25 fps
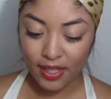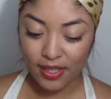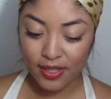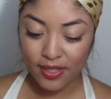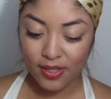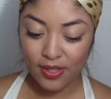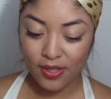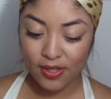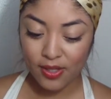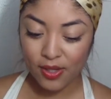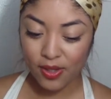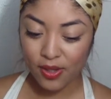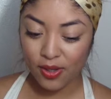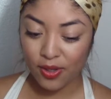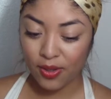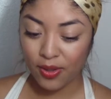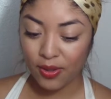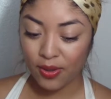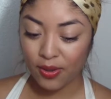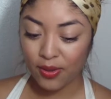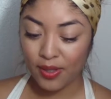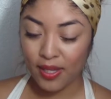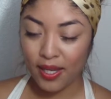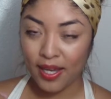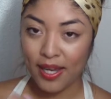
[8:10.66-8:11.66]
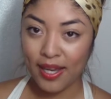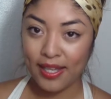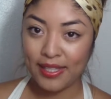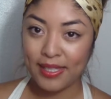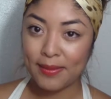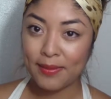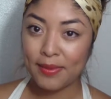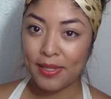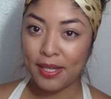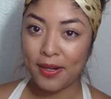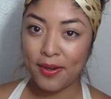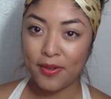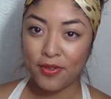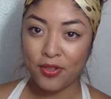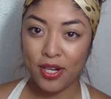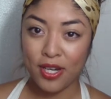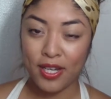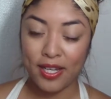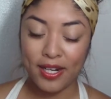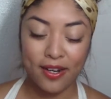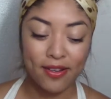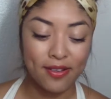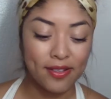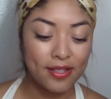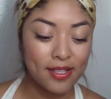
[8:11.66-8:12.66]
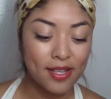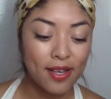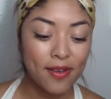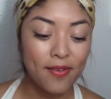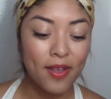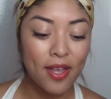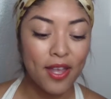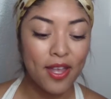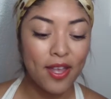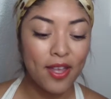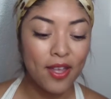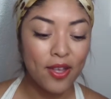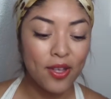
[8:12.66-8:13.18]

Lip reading: so yeah, I had some time to try it out and stuff.